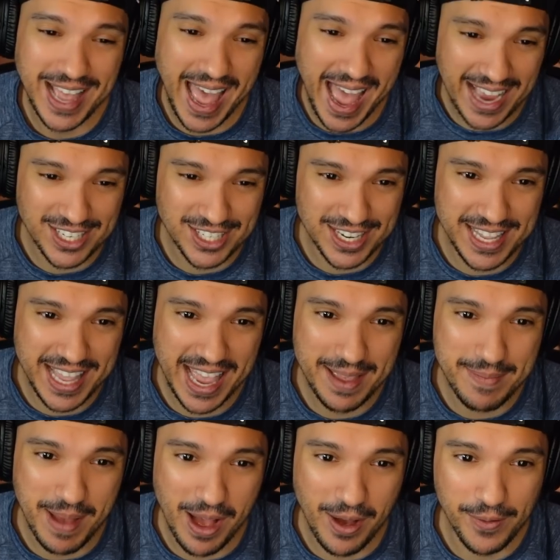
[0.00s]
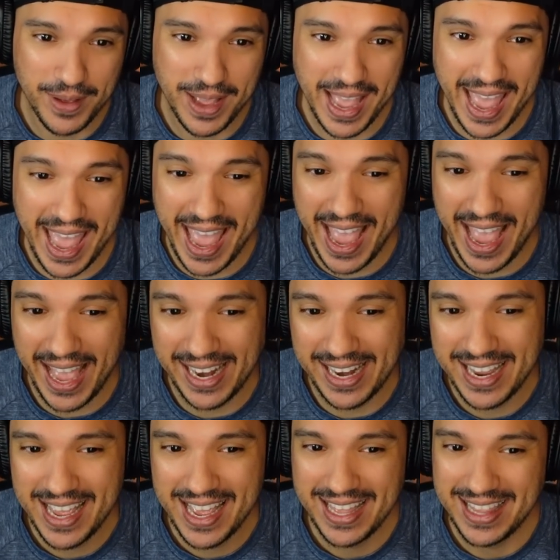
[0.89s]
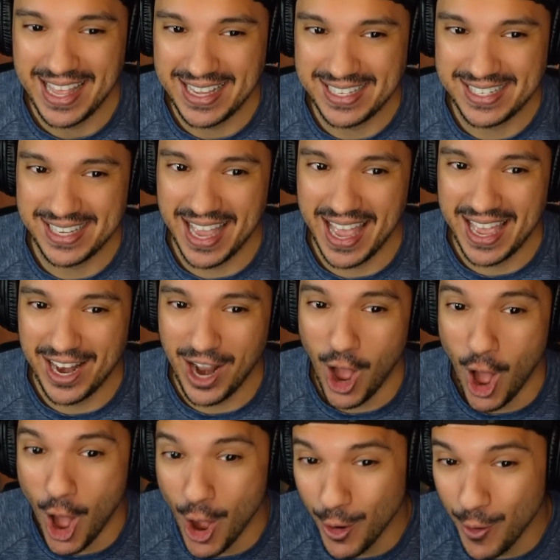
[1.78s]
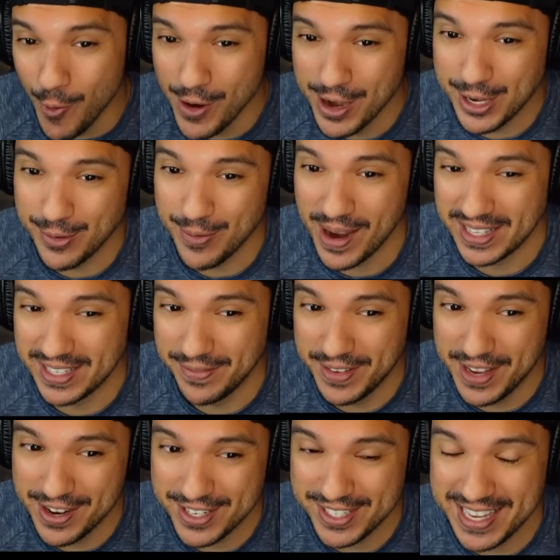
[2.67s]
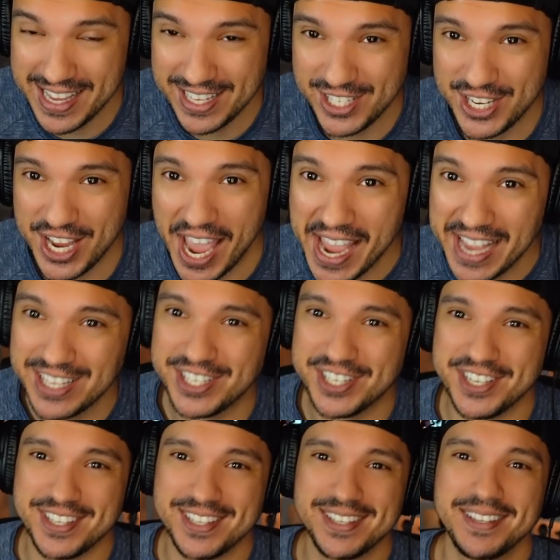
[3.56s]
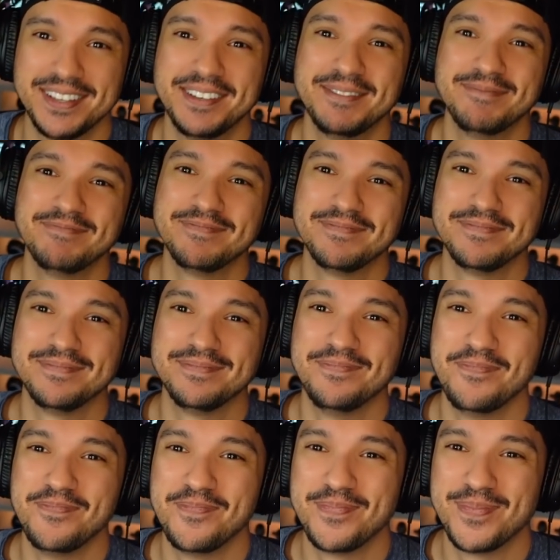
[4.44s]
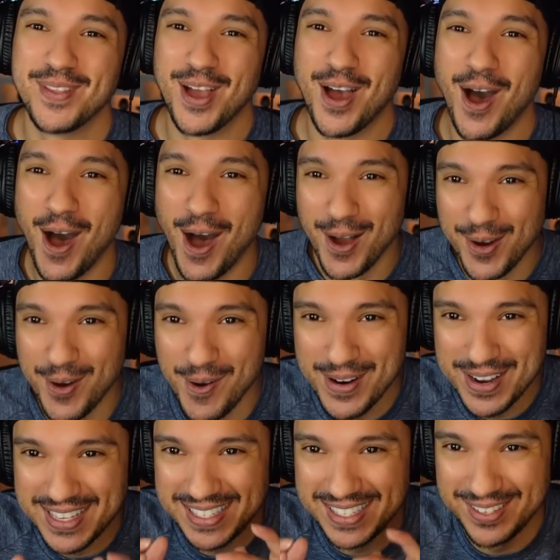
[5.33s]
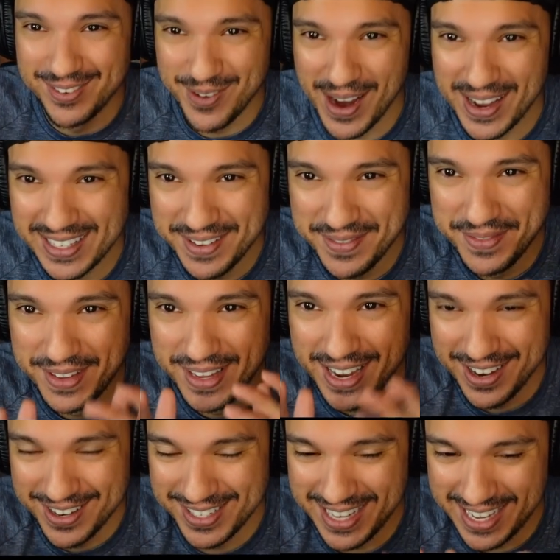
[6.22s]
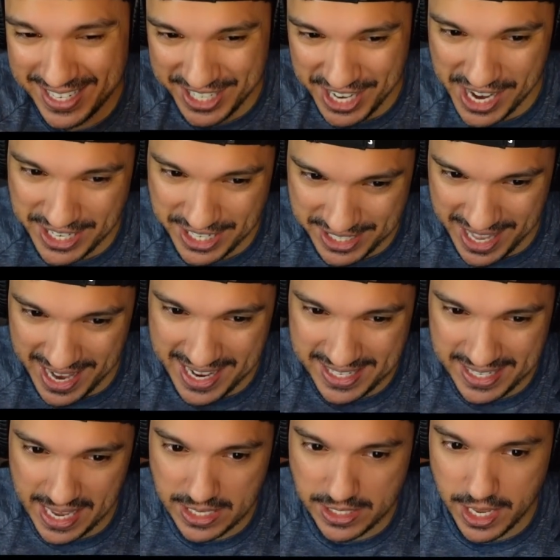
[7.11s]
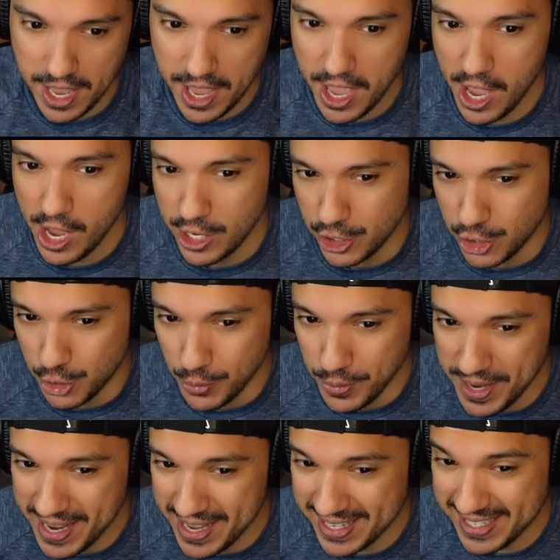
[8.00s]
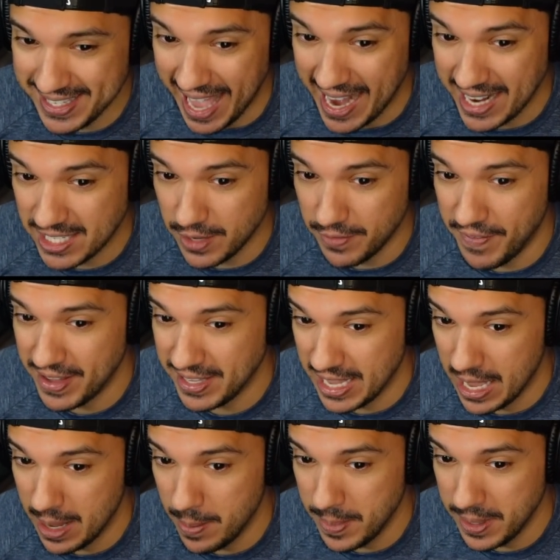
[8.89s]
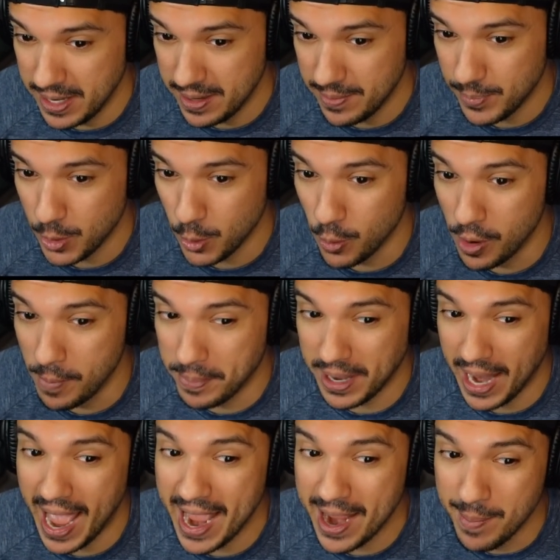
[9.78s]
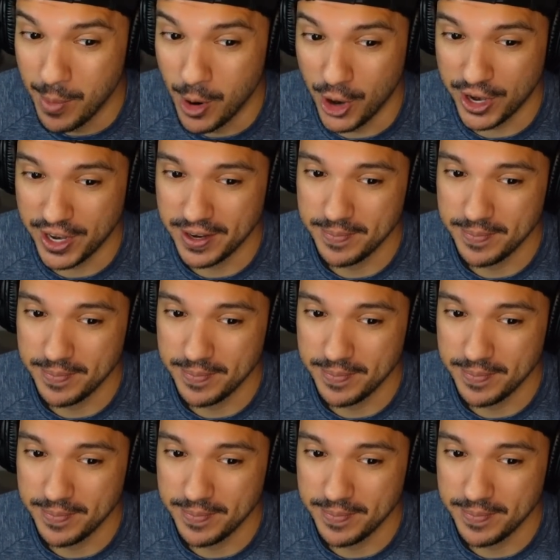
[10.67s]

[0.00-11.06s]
actually came out and they said, ongoing directive gear set changes. Ongoing directive gear set changes. And it says, shooting a status effect enemy will apply a mark.